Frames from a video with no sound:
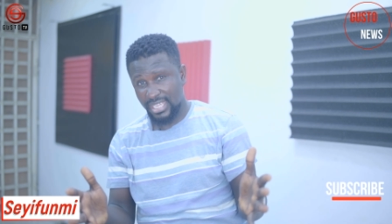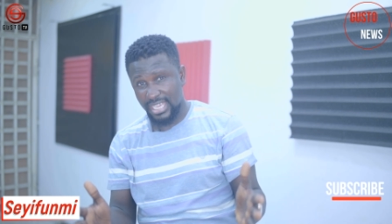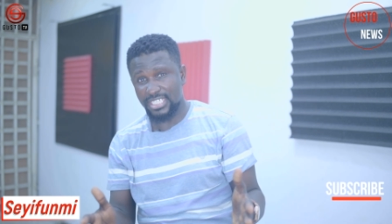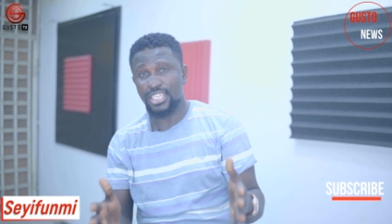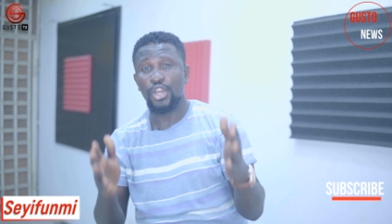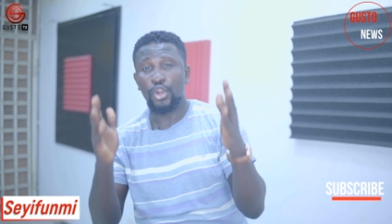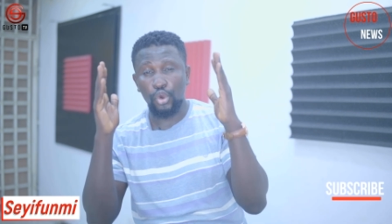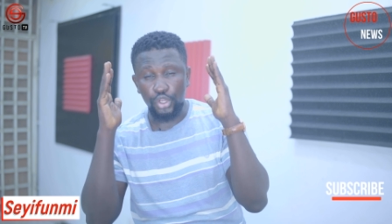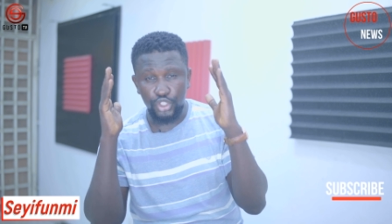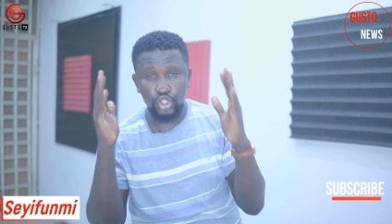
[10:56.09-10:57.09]
Yes,
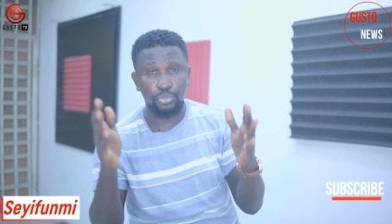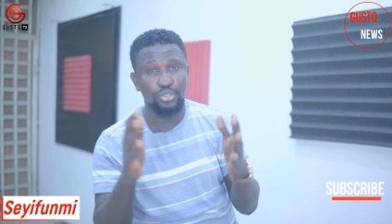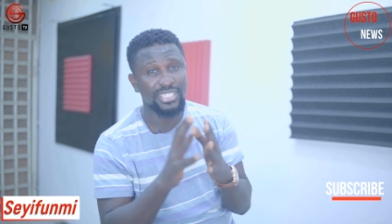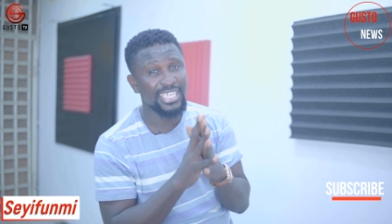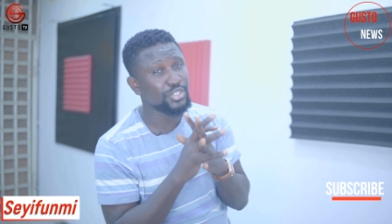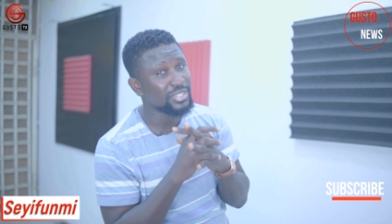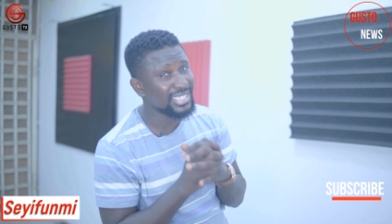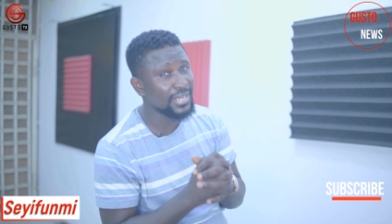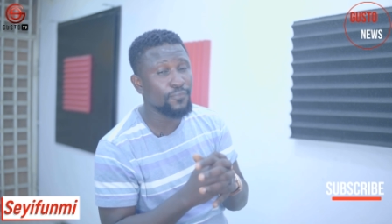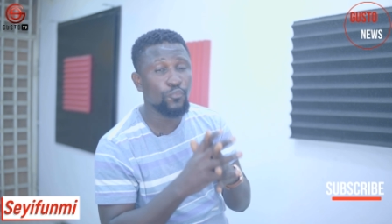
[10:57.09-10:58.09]
continue to protect
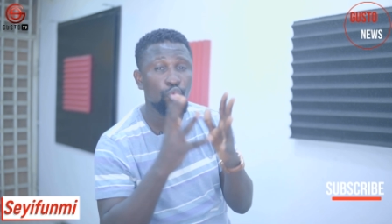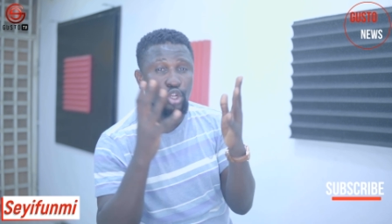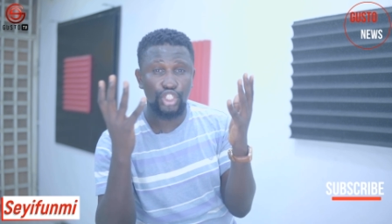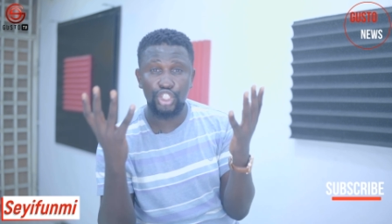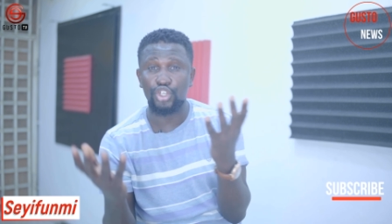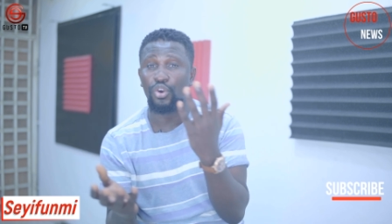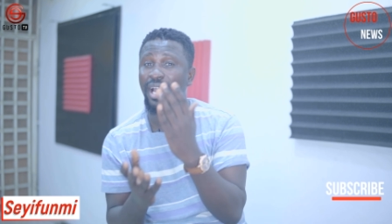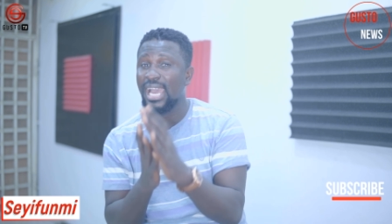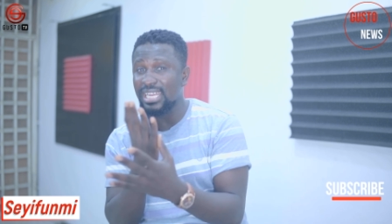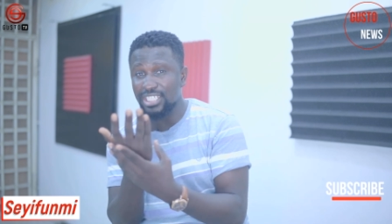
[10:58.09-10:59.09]
yourself. Wash your
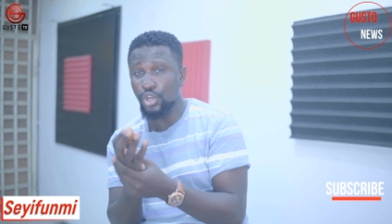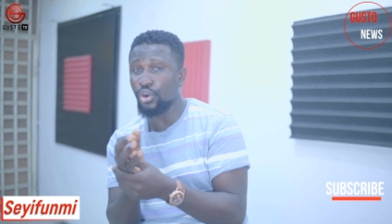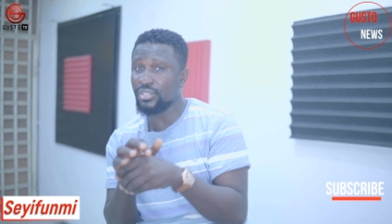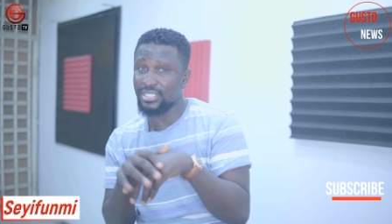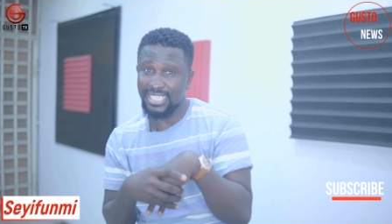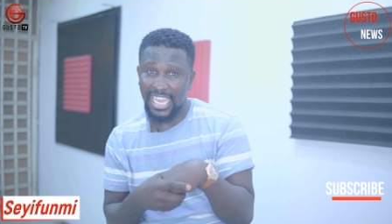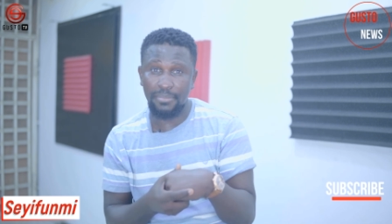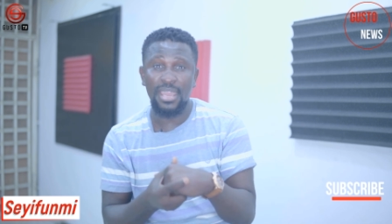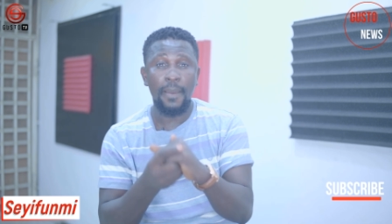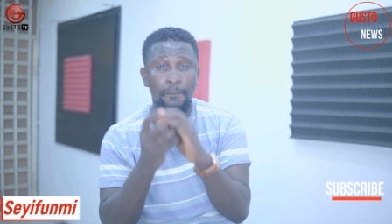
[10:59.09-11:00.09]
hands all the
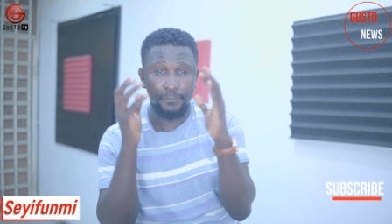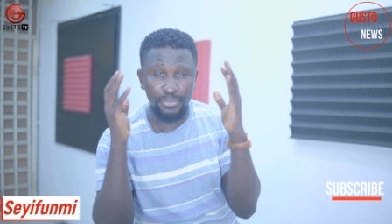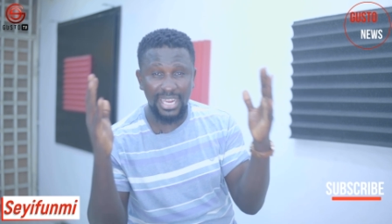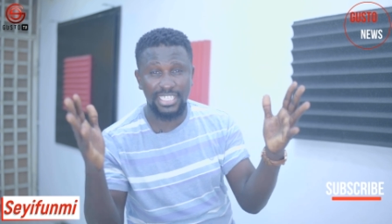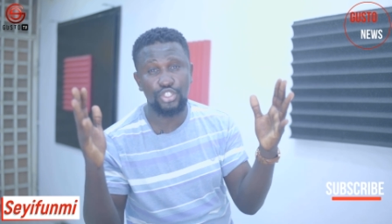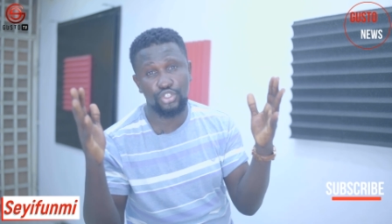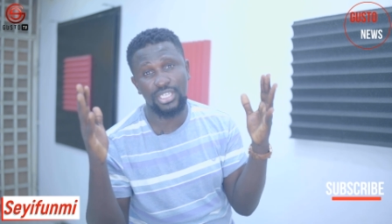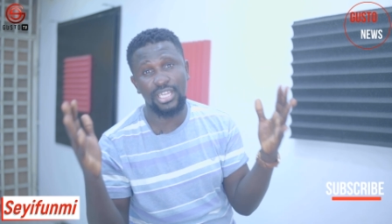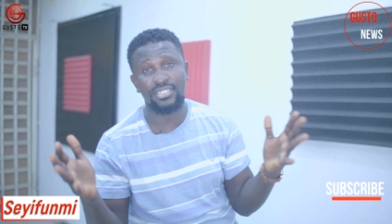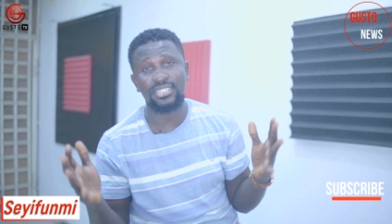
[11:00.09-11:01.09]
time. Practice
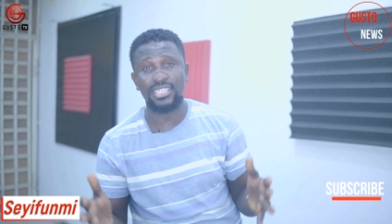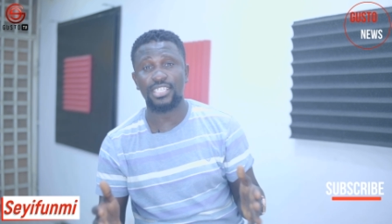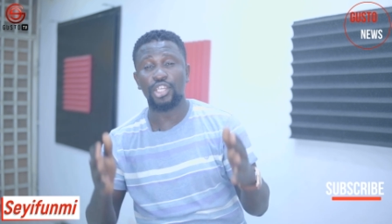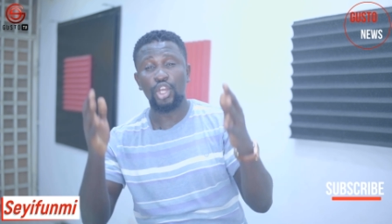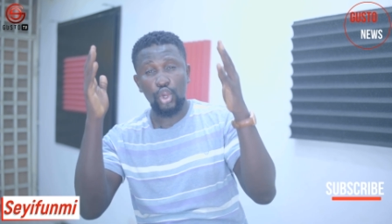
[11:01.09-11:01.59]
social distancing.